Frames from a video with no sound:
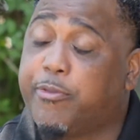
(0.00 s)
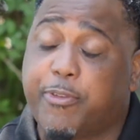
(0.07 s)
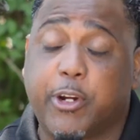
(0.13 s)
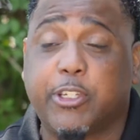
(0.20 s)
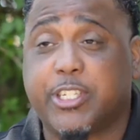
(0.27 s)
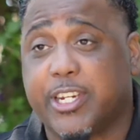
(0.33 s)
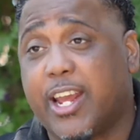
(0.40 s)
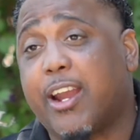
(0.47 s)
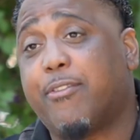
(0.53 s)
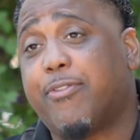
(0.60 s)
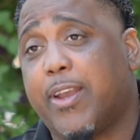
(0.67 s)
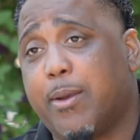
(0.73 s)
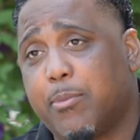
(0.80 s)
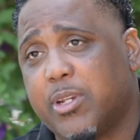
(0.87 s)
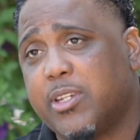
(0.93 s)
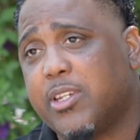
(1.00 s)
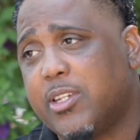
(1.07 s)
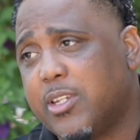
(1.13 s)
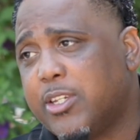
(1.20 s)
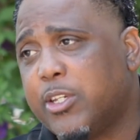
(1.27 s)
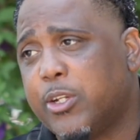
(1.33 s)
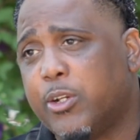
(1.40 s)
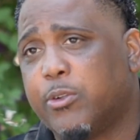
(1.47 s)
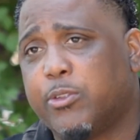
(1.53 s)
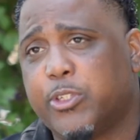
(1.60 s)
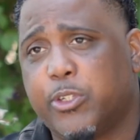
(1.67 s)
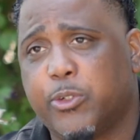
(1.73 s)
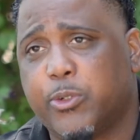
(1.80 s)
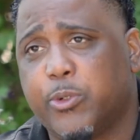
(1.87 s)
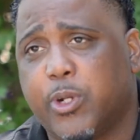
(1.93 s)
first in our family,
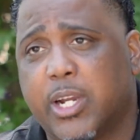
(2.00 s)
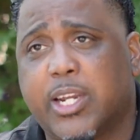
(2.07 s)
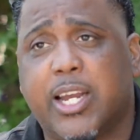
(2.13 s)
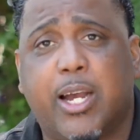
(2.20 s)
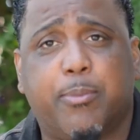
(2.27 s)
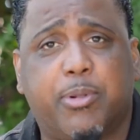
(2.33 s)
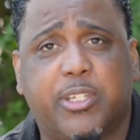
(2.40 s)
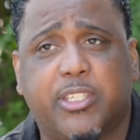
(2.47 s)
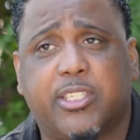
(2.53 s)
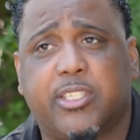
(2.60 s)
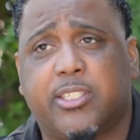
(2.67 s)
to accomplish,